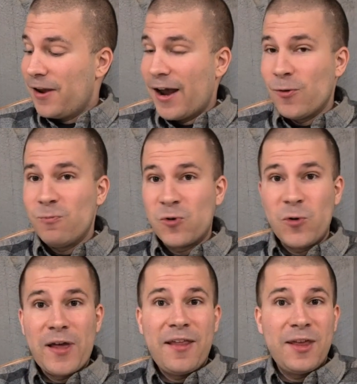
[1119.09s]
I don't agree
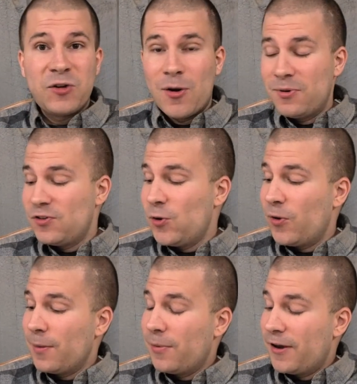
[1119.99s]
with anything Trump is
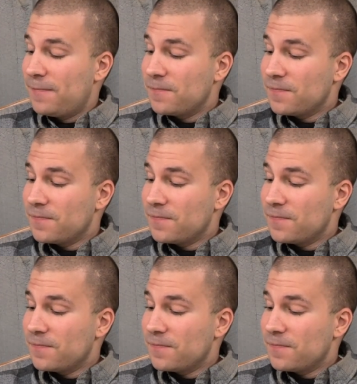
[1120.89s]
doing, but